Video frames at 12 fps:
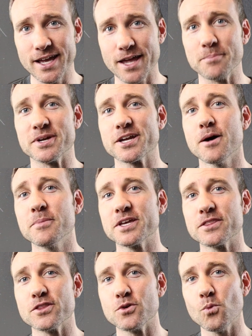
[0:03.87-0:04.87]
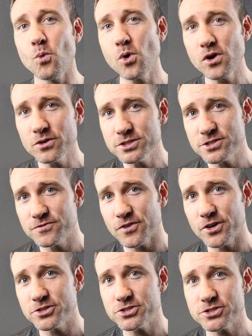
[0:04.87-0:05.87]
and becoming the world's
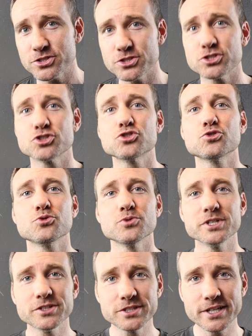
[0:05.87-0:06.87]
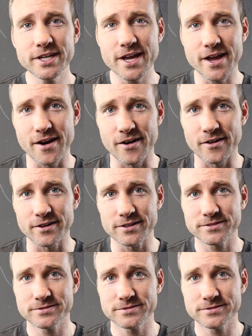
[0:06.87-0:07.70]
first trillionaire.